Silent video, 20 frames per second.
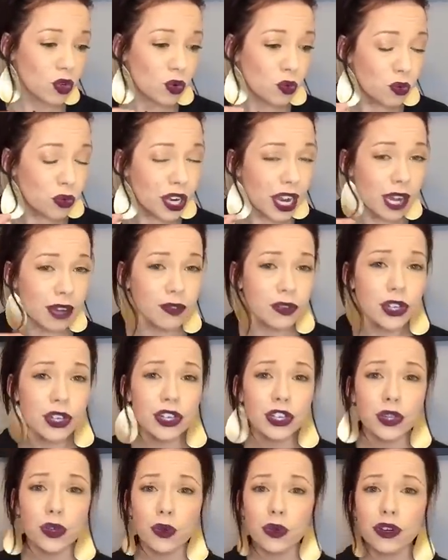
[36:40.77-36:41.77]
Whatever
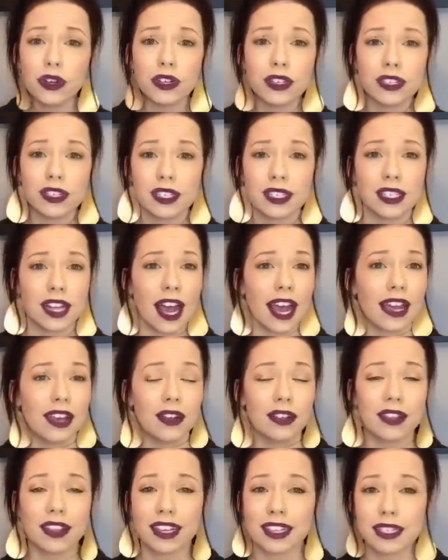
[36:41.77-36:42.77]
your
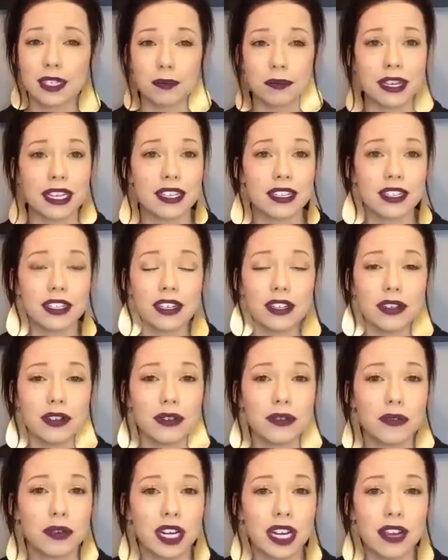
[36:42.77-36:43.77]
style that speaks to you,
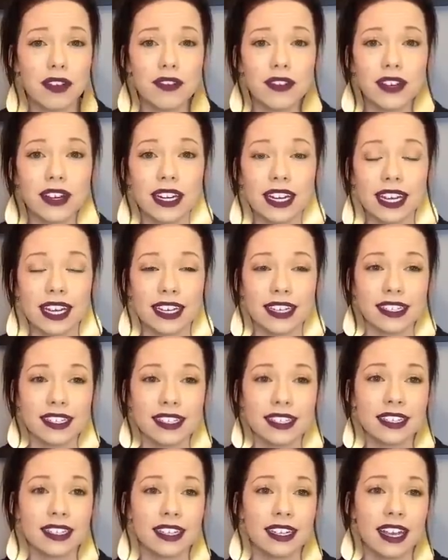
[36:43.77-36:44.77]
whatever it
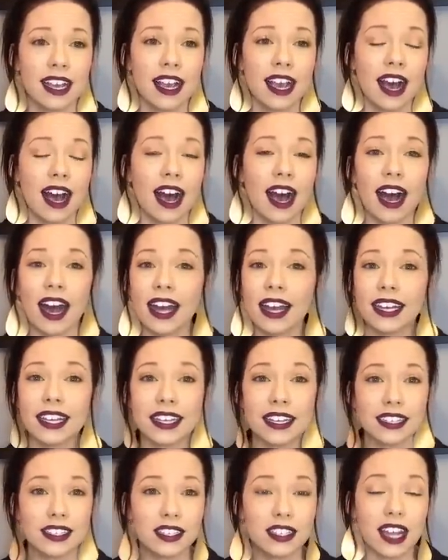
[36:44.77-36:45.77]
is, I
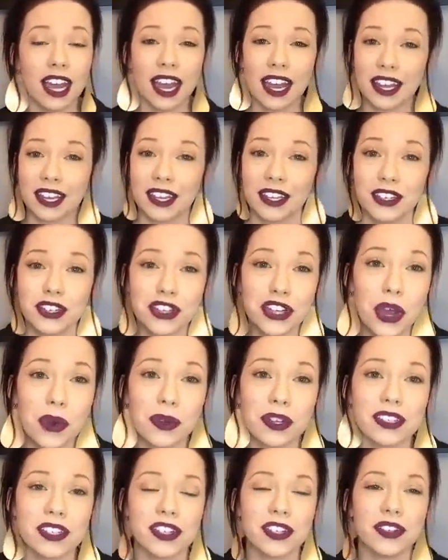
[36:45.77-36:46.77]
can I can show
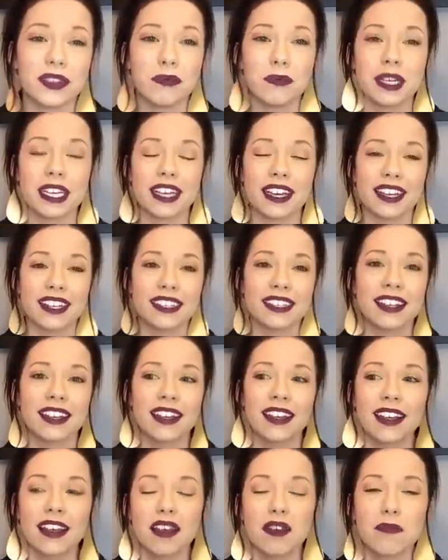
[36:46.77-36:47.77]
it to you because
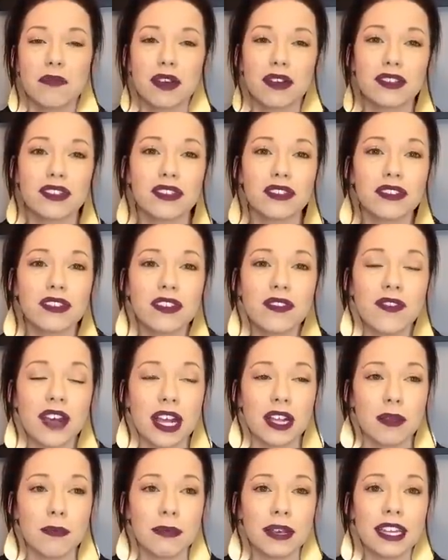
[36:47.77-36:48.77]
personal
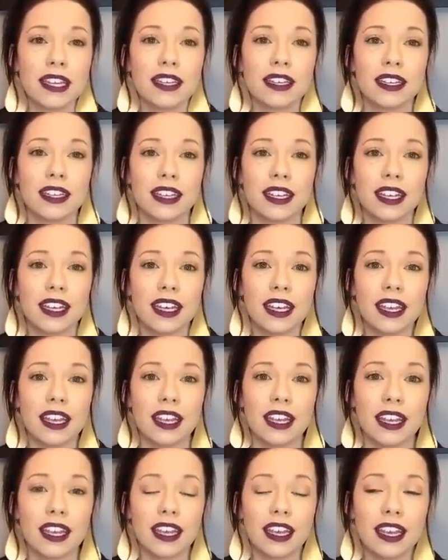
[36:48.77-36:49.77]
development
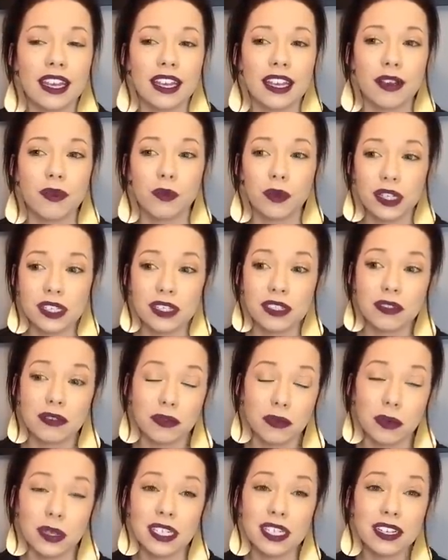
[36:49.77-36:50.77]
it was
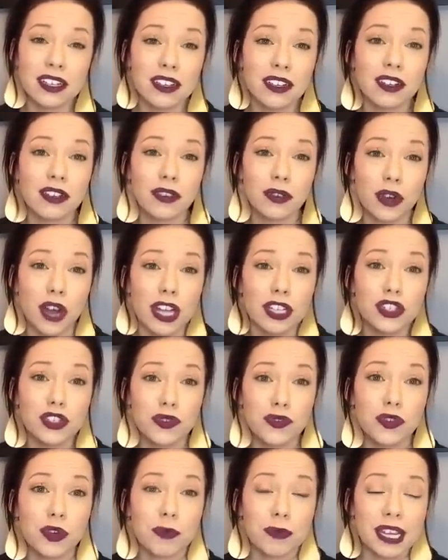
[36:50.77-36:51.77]
was a crutch
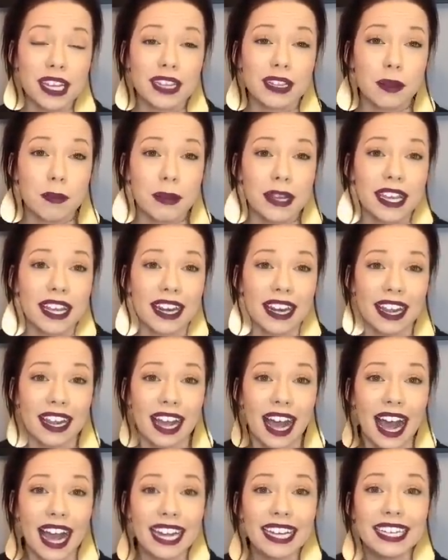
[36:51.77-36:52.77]
for me in the beginning.
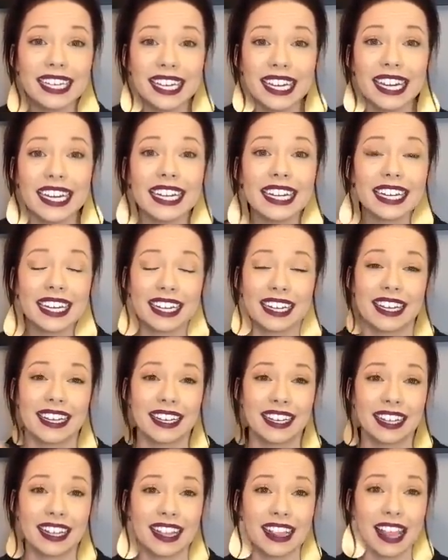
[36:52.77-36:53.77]
I needed
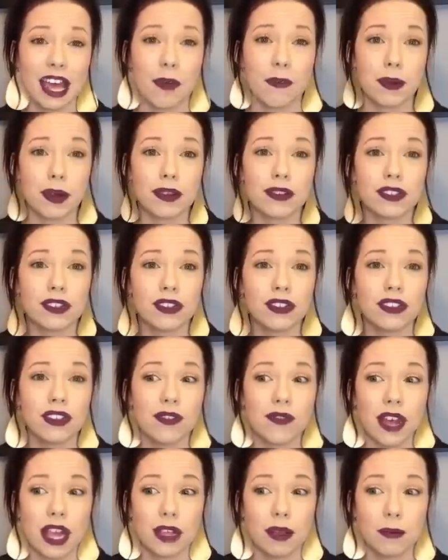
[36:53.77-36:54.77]
that personal
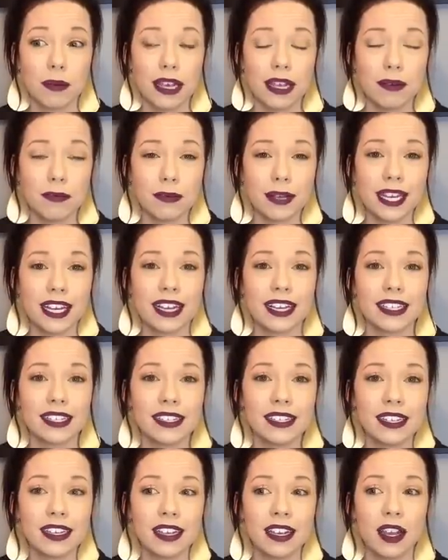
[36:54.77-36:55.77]
development because
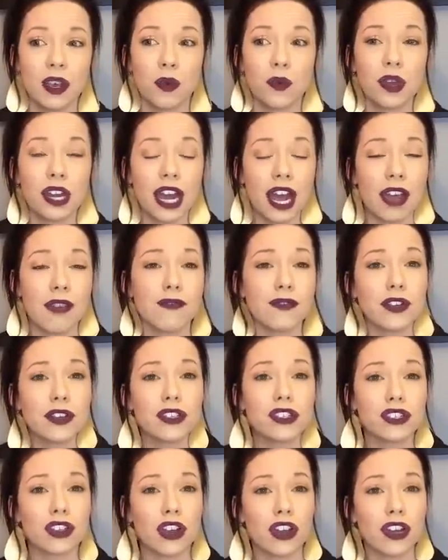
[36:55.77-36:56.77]
when I first
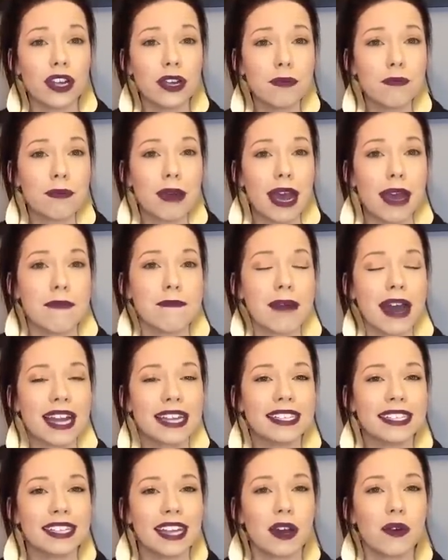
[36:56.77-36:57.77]
started, my
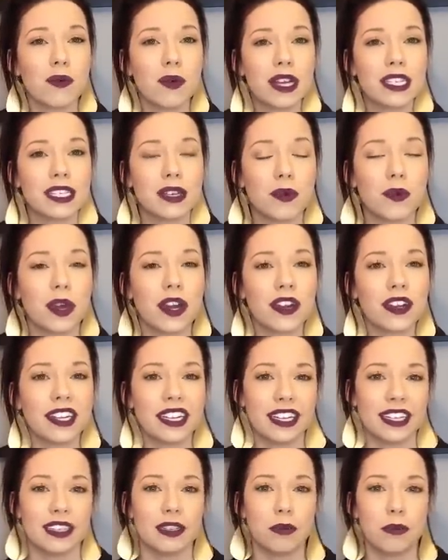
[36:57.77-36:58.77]
mindset wasn't where it
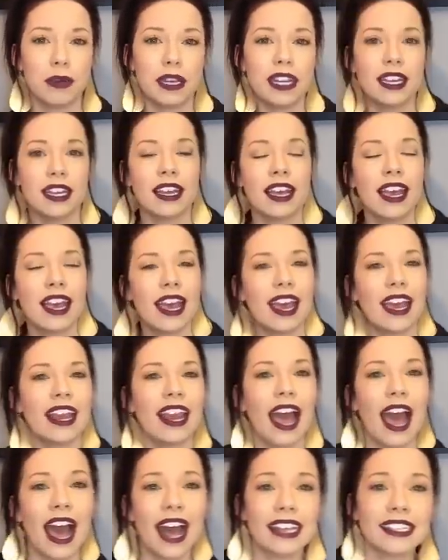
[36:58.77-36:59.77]
needed to be. And
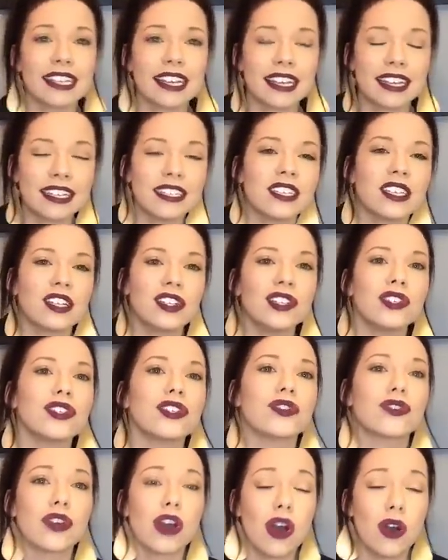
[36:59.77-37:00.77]
as I continue to
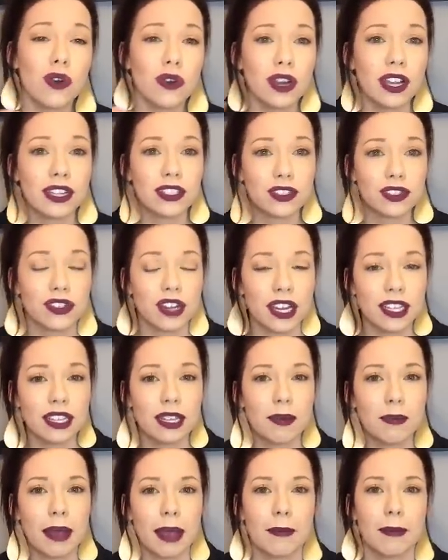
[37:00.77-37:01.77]
grow and
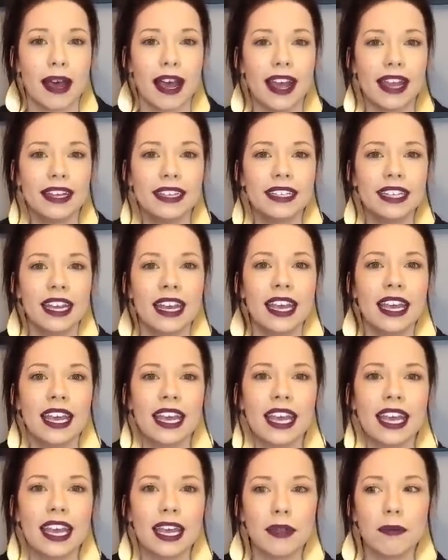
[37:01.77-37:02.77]
strengthen my mind,
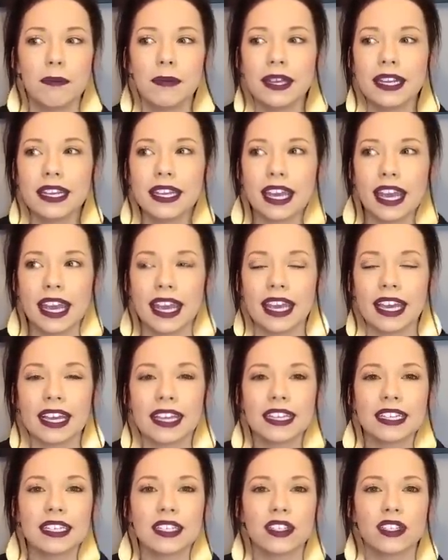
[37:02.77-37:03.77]
it
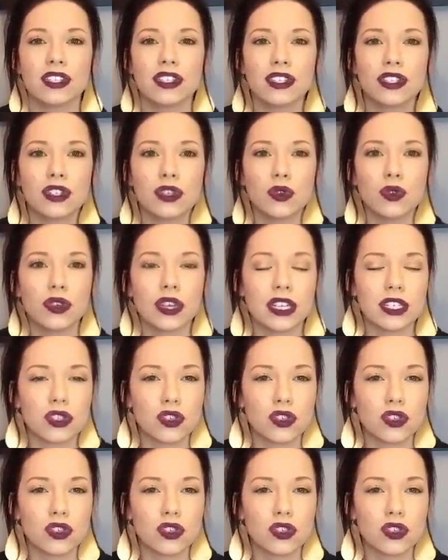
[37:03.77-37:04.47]
began to get